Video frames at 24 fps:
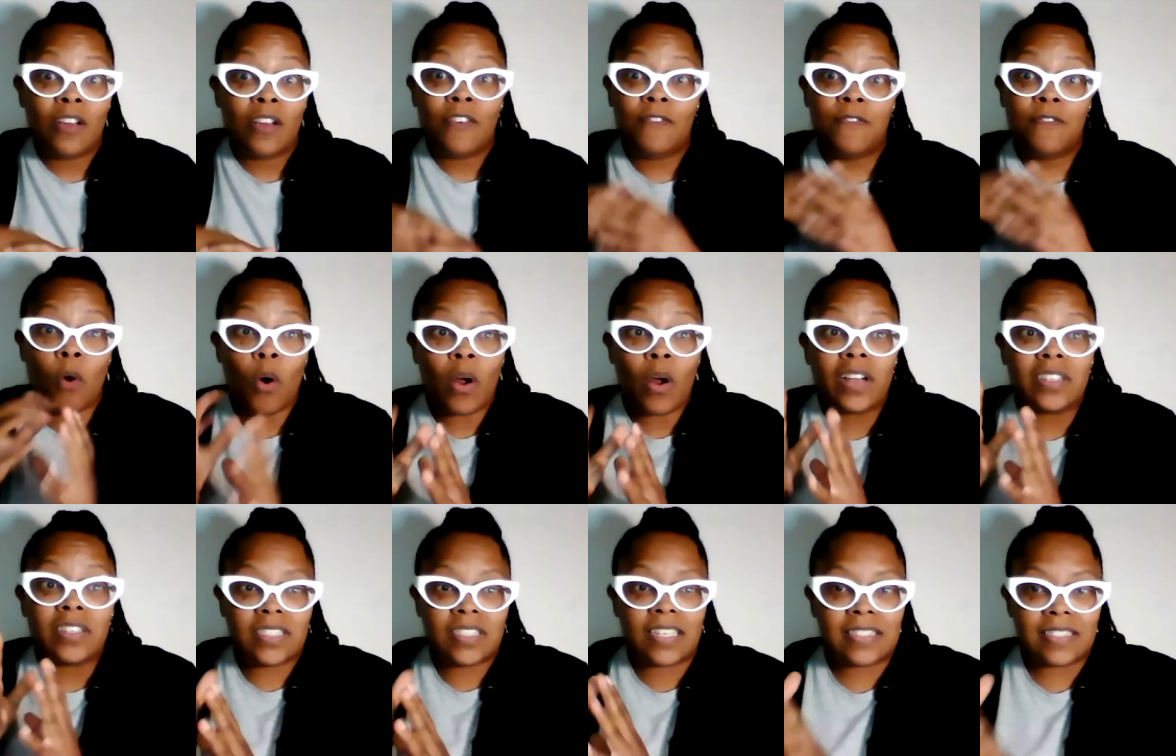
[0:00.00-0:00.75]
for
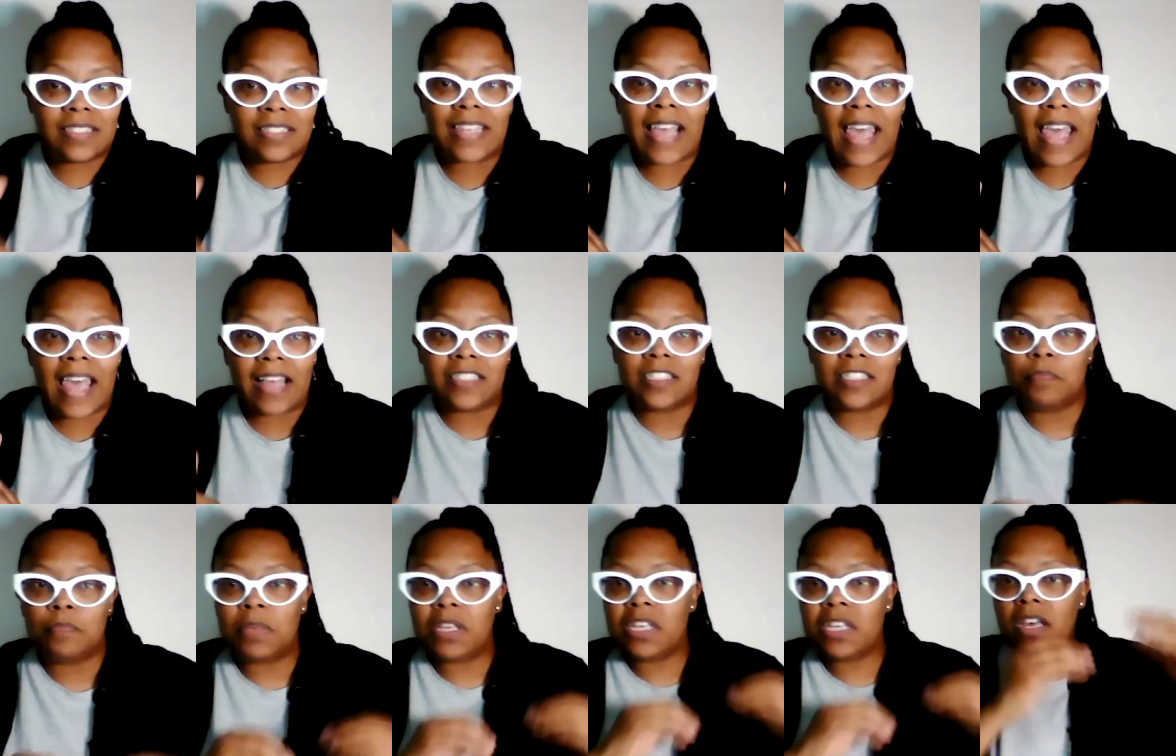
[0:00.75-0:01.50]
success
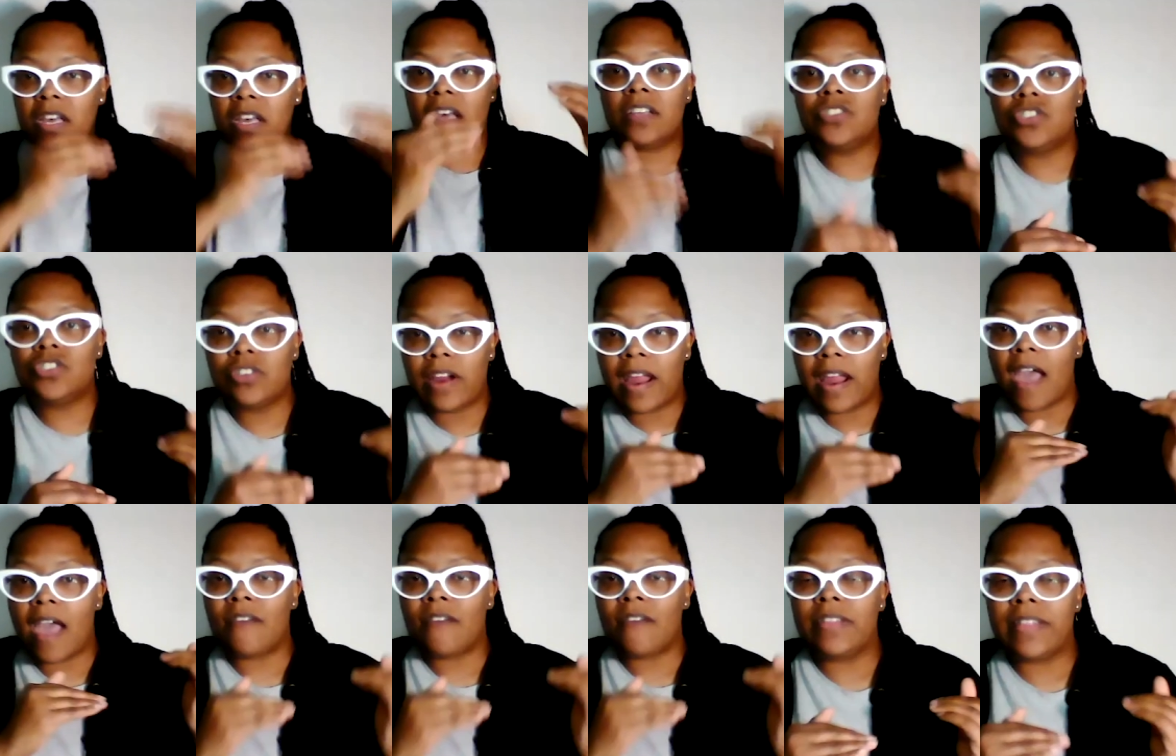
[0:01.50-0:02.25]
because you're
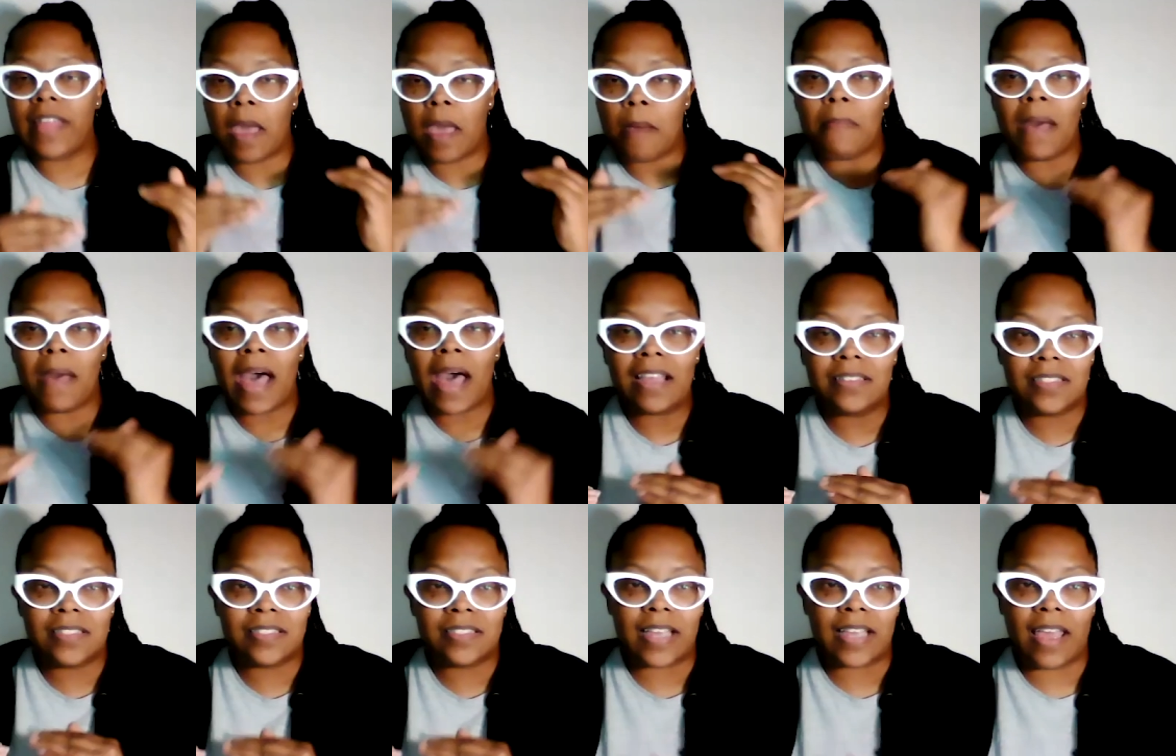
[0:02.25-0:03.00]
having that
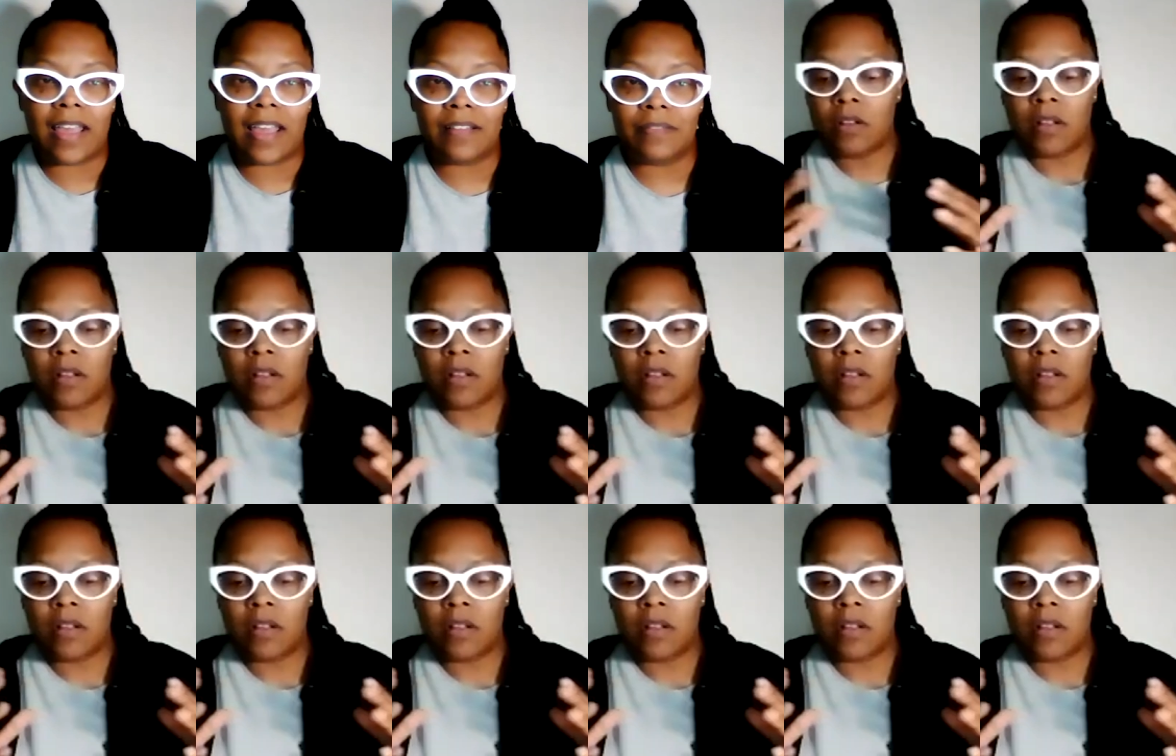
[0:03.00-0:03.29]
mindset